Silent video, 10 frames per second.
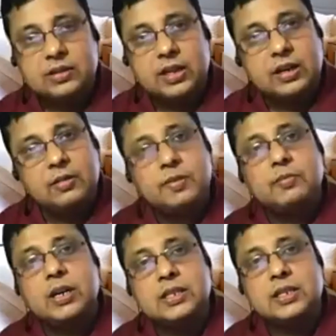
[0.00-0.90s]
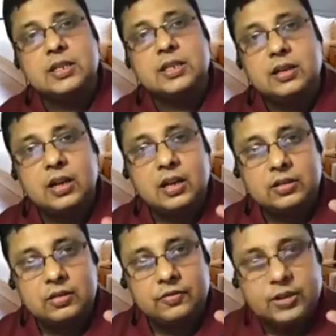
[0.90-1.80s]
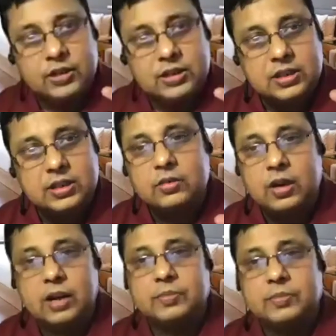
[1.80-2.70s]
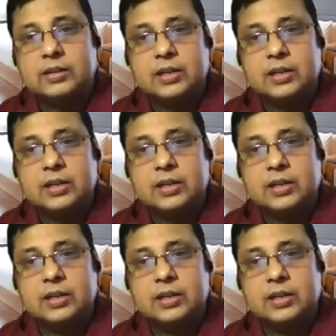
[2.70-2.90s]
then it'll be much easier for the journey to happen.